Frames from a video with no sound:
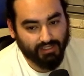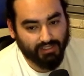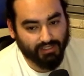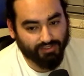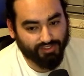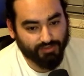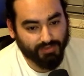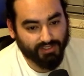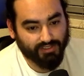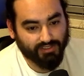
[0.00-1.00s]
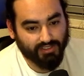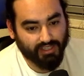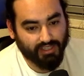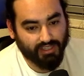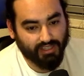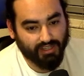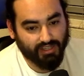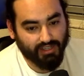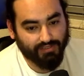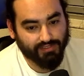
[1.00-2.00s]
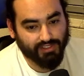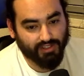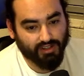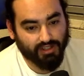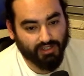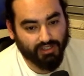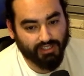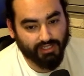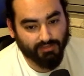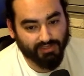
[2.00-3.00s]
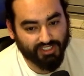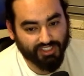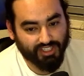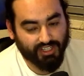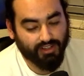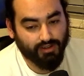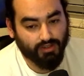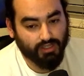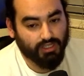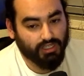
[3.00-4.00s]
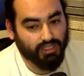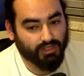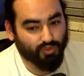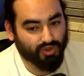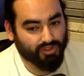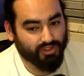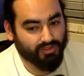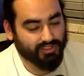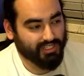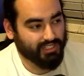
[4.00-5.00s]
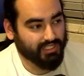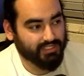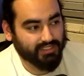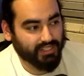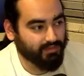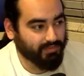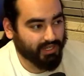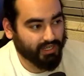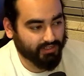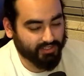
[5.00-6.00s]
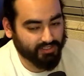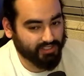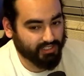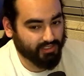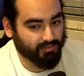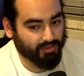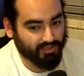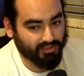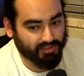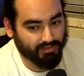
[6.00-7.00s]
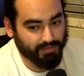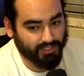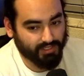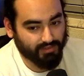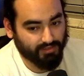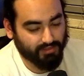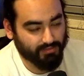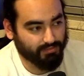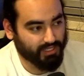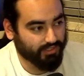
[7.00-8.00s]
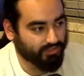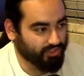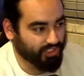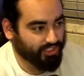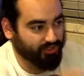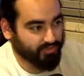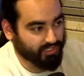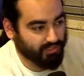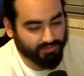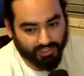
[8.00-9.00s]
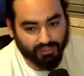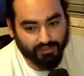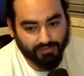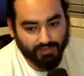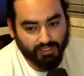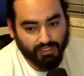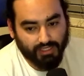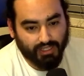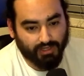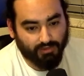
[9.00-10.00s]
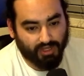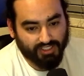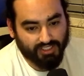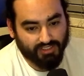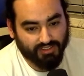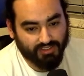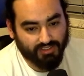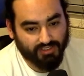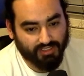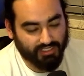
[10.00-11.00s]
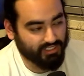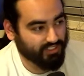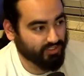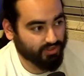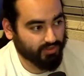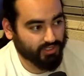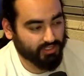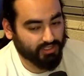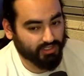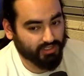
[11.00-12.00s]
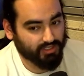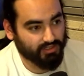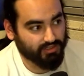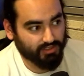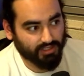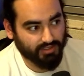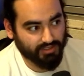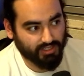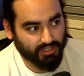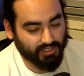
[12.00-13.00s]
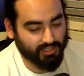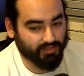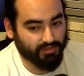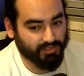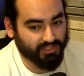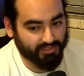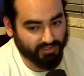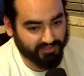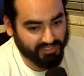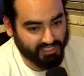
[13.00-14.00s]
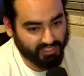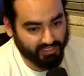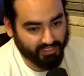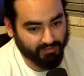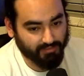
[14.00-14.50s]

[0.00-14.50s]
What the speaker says: Spears and FTR hit him with the chair, and Wardlow is kind of like standing back because he's technically part of the Pinnacle by association with MJF, and he watches and he doesn't do anything. He's kind of like reminiscent of attacking him.